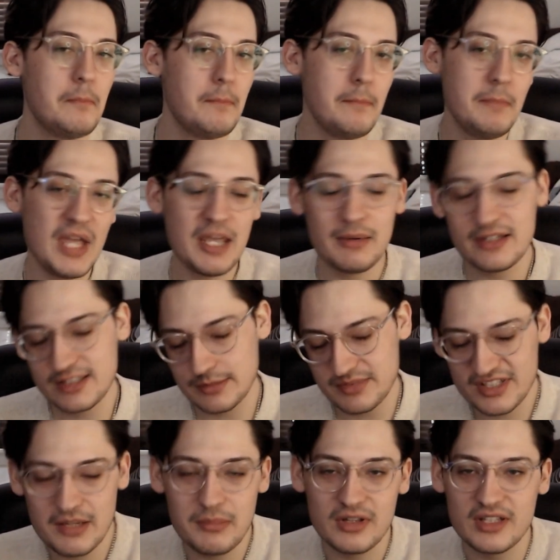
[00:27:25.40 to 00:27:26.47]
Maybe some
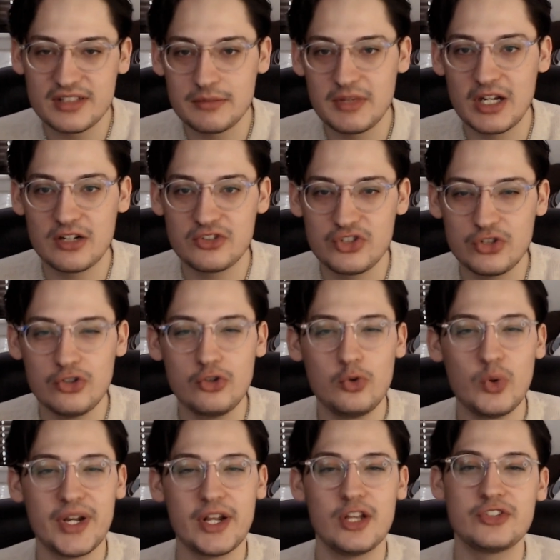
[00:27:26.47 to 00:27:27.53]
symbolism there too
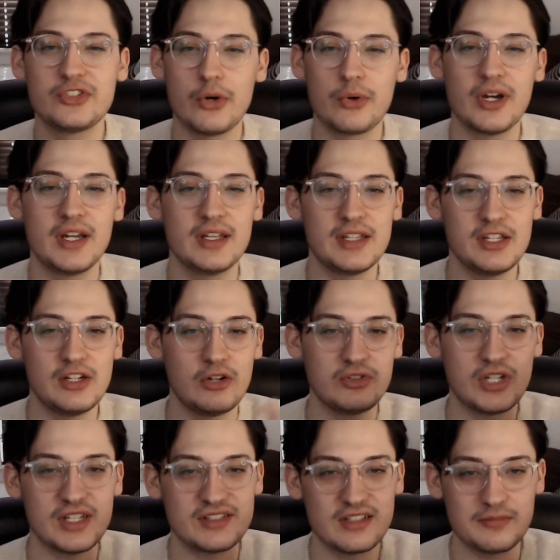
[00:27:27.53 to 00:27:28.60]
when Hisoka, you know,
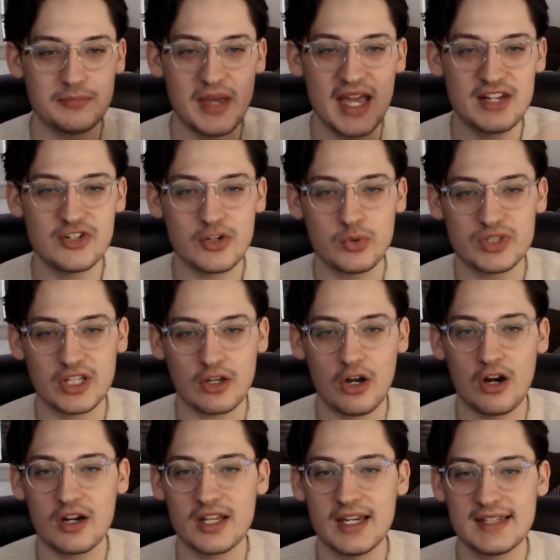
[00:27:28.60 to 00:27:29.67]
does his magic with the
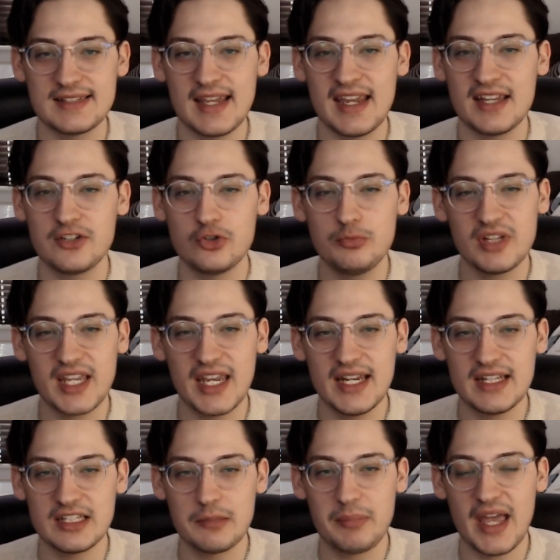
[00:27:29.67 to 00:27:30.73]
card in his hand,
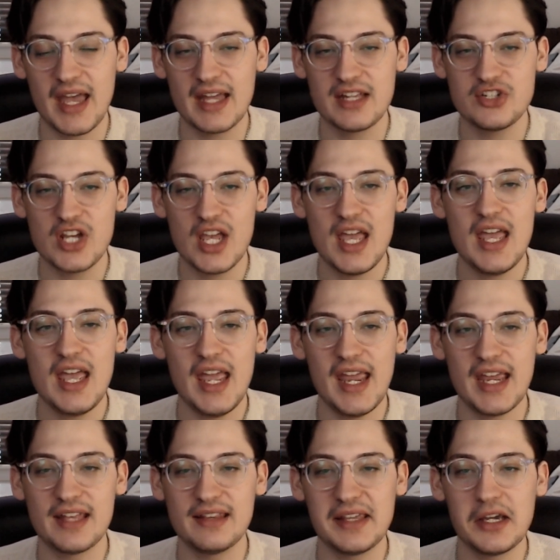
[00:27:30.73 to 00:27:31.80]
duplicating the badge,
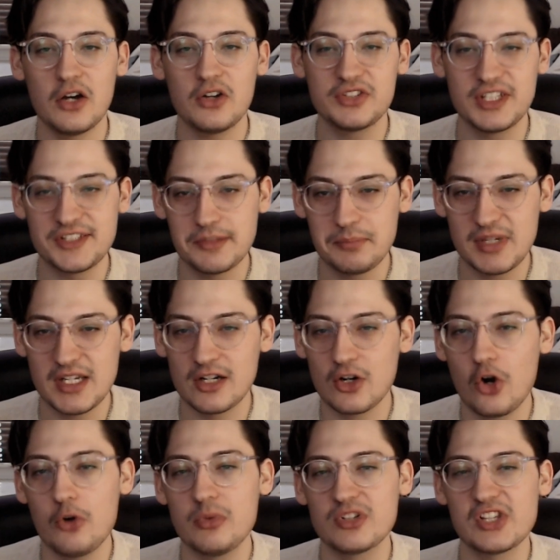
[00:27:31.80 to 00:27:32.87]
and they all disappear,
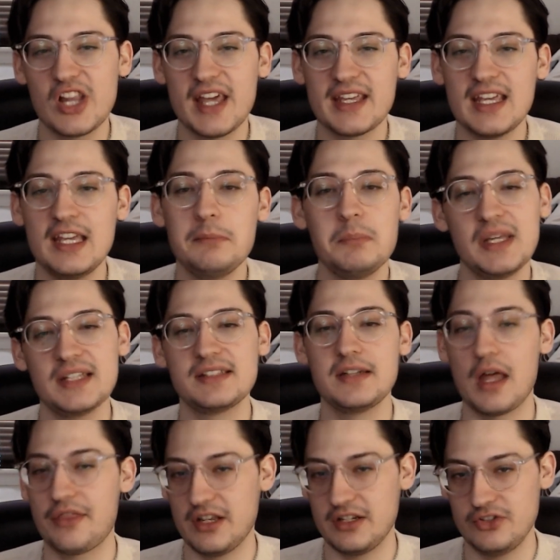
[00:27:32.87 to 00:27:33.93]
almost like it means
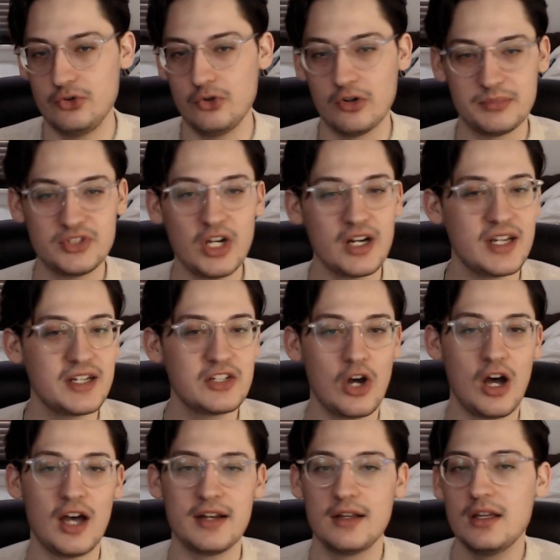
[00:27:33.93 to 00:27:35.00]
nothing to him. Done and
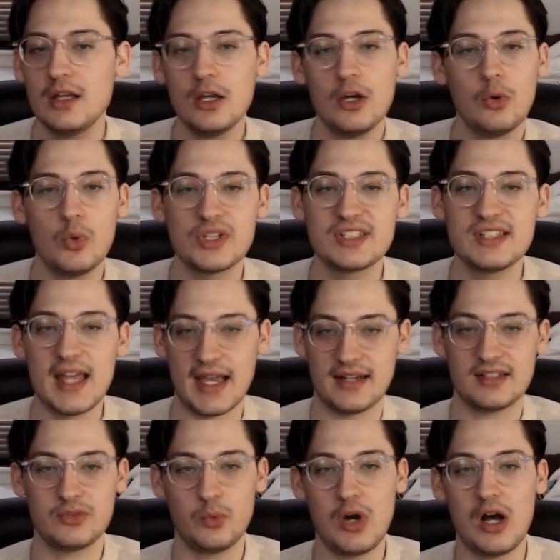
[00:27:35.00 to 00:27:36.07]
gone, What's
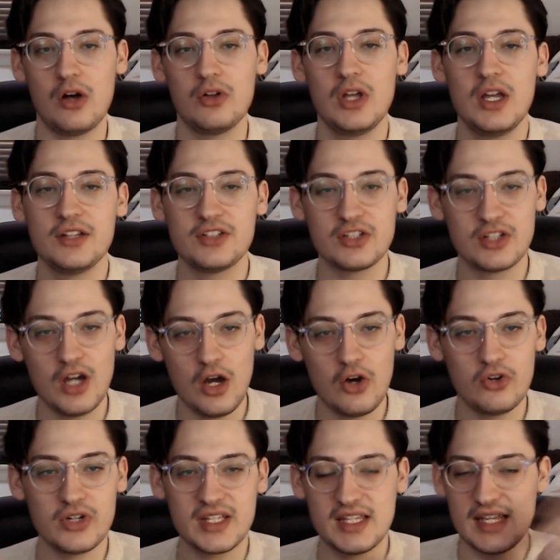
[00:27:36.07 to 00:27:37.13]
next? Well, to
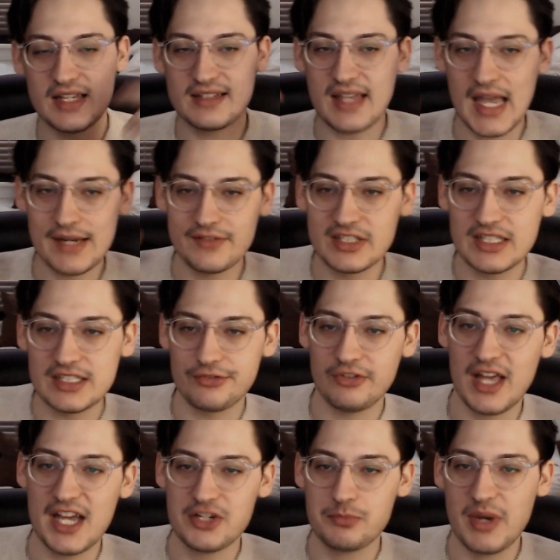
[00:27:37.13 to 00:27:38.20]
Tagone, he's having these
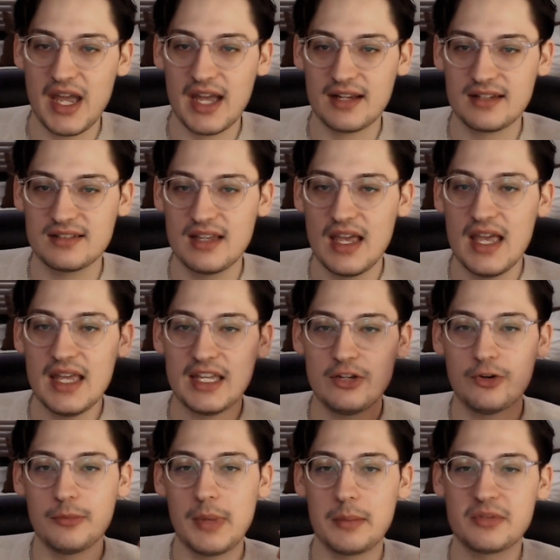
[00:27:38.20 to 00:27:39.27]
flashbacks. He
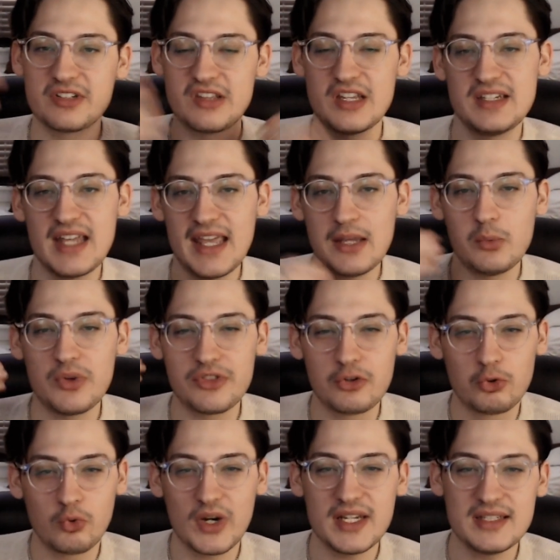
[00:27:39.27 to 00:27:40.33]
remembers the day with
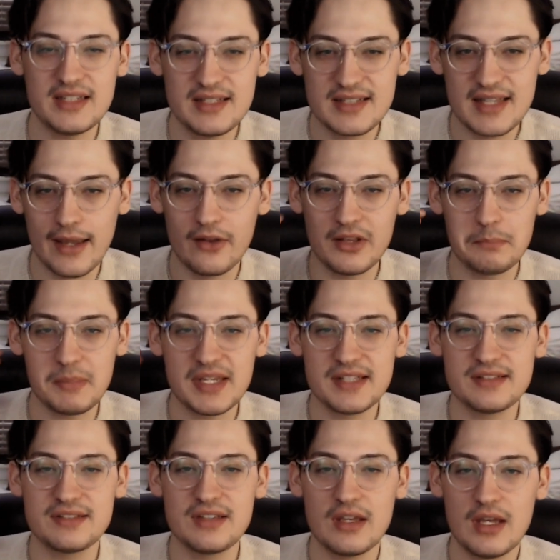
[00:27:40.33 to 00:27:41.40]
great detail. It
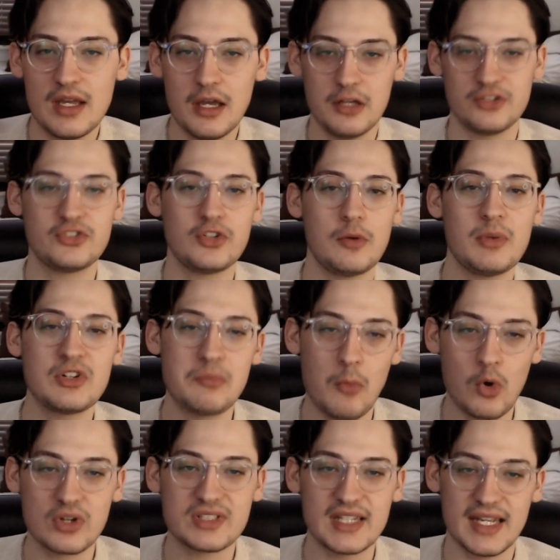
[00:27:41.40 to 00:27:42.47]
means so much
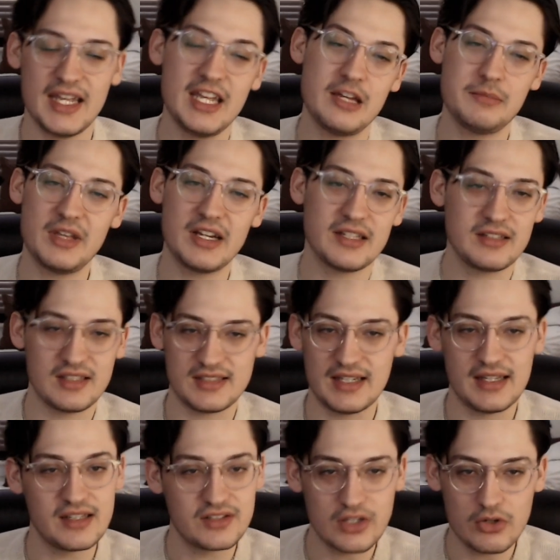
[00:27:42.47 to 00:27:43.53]
more to him than it does to
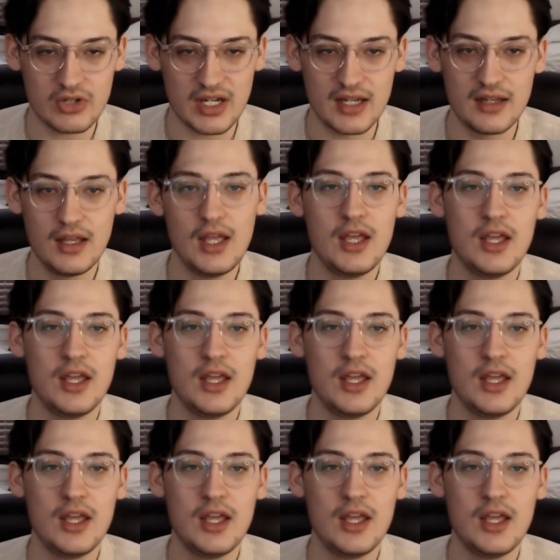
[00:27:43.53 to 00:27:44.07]
Hisoka.